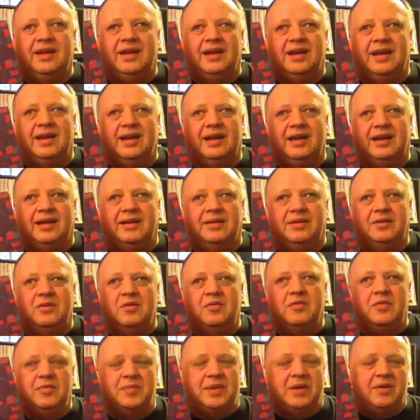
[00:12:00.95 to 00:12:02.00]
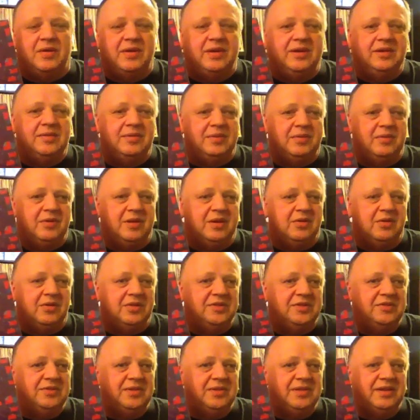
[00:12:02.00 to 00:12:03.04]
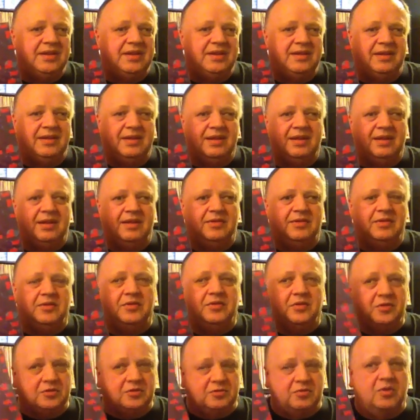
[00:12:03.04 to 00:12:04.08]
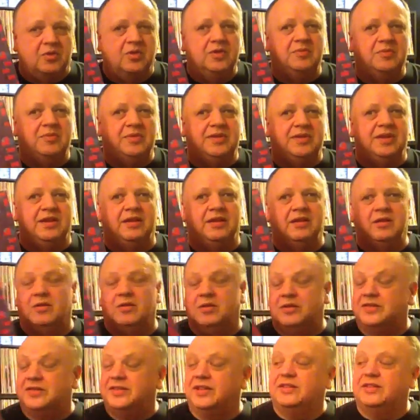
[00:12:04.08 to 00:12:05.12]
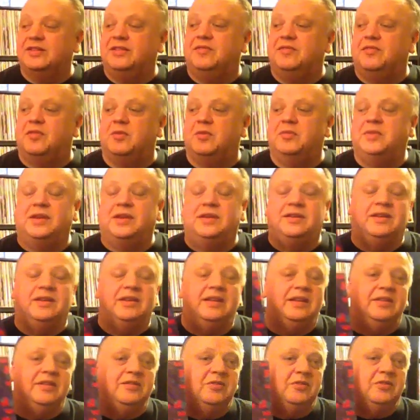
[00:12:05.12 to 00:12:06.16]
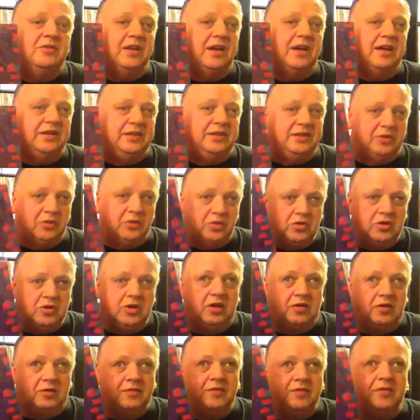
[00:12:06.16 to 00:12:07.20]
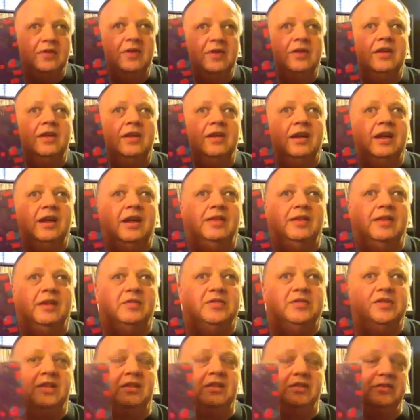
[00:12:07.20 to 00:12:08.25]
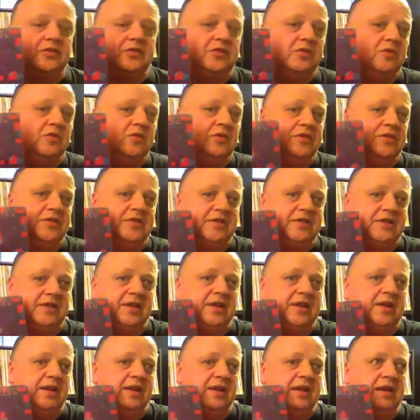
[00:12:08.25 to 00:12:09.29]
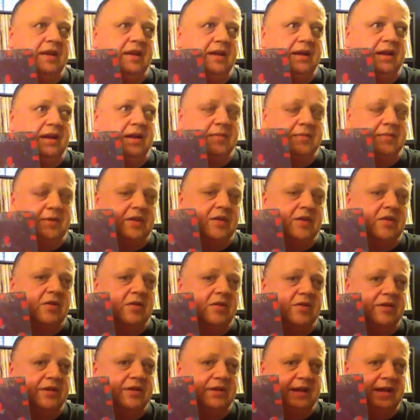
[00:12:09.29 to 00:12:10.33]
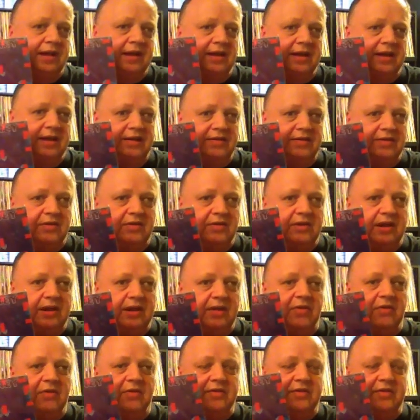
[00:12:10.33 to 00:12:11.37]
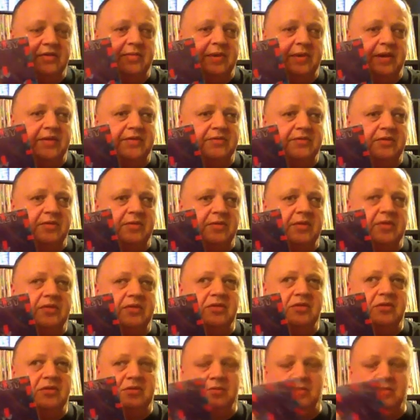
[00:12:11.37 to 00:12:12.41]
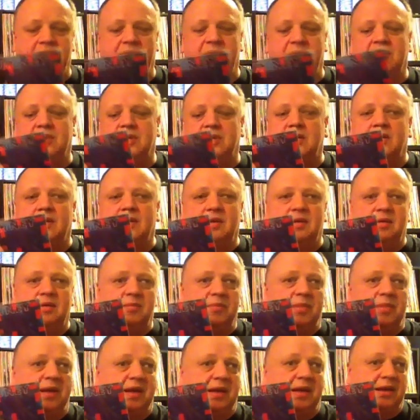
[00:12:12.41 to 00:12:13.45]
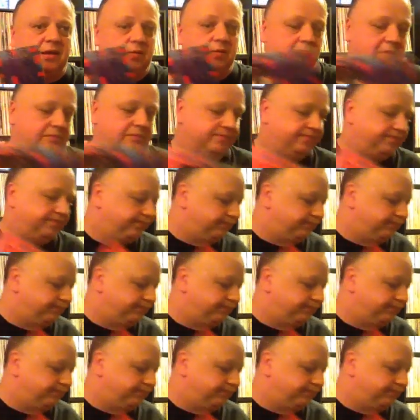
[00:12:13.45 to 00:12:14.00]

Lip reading: overbearing, to be quite honest with you. There's one in particular, and it's actually from 1982, that I do love, and that was Elton John's Empty Garden, Hey Hey Johnny. I thought it was the best tribute to him by anyone.